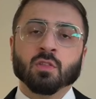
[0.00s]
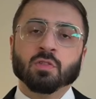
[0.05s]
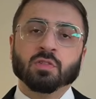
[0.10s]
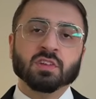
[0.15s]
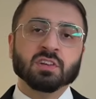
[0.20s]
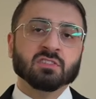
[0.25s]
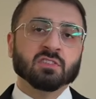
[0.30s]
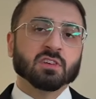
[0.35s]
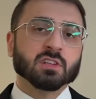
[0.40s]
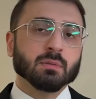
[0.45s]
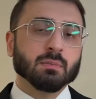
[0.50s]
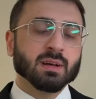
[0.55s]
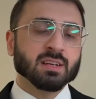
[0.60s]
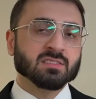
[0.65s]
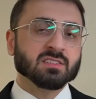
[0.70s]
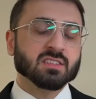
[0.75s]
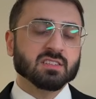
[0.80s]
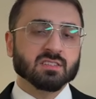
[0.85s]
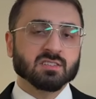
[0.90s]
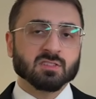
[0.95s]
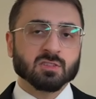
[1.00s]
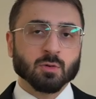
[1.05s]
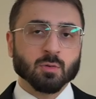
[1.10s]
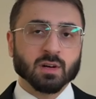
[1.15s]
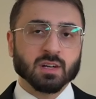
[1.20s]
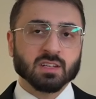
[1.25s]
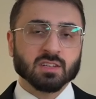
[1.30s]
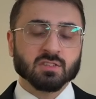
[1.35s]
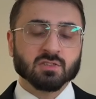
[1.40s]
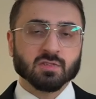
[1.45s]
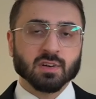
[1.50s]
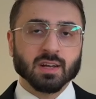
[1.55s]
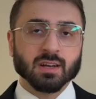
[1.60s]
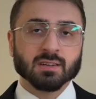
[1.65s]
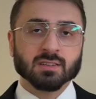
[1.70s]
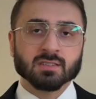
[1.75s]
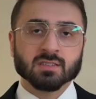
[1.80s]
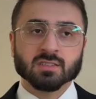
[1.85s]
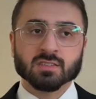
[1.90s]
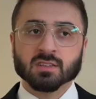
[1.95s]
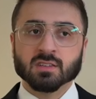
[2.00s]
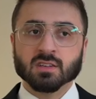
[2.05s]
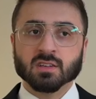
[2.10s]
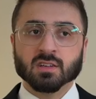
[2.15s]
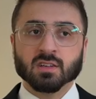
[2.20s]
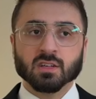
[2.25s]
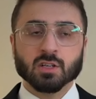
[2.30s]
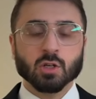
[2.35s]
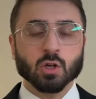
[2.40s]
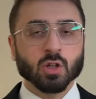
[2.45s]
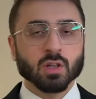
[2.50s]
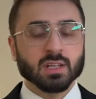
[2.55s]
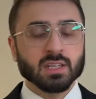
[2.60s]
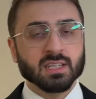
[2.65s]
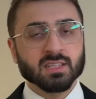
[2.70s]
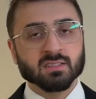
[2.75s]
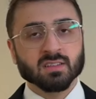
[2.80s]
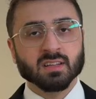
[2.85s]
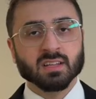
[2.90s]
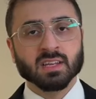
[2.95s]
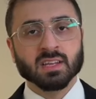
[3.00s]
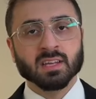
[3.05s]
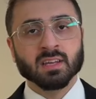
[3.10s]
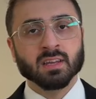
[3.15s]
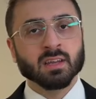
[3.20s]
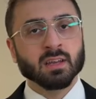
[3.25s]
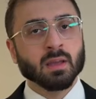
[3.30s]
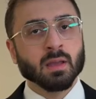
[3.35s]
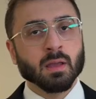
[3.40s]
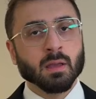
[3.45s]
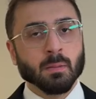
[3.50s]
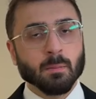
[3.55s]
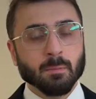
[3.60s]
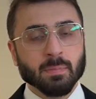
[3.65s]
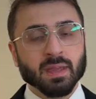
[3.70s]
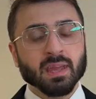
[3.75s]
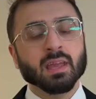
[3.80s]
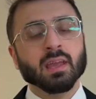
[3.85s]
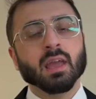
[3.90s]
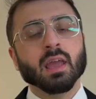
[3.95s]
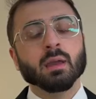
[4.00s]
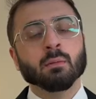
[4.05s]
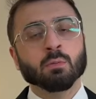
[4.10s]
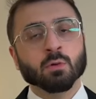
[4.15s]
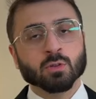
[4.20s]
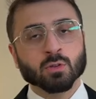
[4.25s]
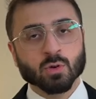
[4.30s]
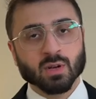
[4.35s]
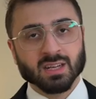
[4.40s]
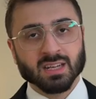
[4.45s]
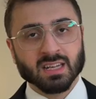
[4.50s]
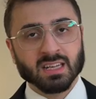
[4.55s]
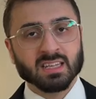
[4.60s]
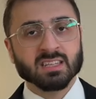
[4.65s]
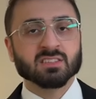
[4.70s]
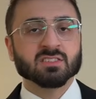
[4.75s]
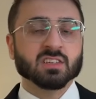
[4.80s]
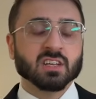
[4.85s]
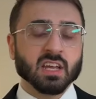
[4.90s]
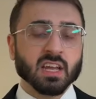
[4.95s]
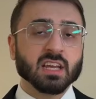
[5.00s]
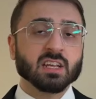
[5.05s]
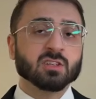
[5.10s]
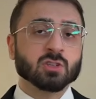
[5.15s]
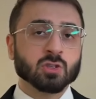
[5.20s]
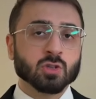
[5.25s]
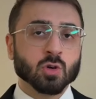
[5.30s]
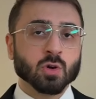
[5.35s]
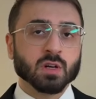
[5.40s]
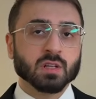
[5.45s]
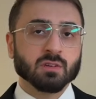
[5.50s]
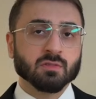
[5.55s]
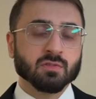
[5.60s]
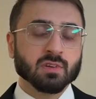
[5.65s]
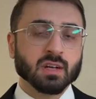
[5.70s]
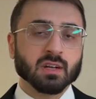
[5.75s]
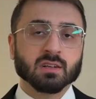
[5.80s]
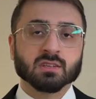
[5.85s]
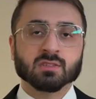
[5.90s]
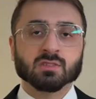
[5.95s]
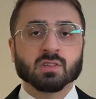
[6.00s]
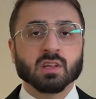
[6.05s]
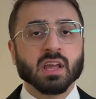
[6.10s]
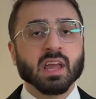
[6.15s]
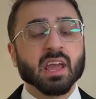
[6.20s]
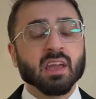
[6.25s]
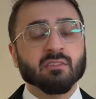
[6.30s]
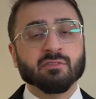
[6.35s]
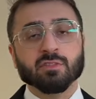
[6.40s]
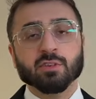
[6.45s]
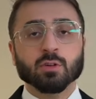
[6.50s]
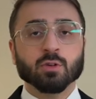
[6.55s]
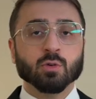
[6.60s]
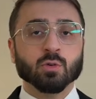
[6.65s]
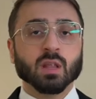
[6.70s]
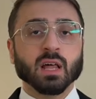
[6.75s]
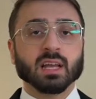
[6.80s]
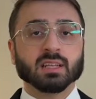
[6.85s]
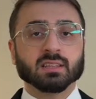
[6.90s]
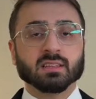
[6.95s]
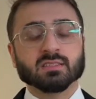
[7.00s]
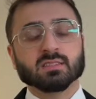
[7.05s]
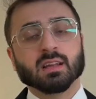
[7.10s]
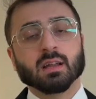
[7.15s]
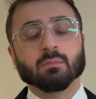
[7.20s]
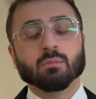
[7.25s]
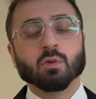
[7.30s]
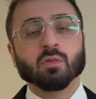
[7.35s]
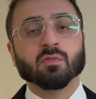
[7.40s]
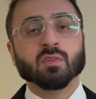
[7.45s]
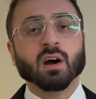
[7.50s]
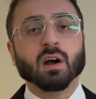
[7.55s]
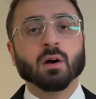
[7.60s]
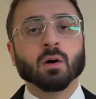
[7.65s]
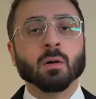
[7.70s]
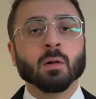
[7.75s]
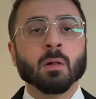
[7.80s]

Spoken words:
These are the best seasons to wear this fragrance. You'll easily be able to at least enjoy the fragrance if you do like the scent profile.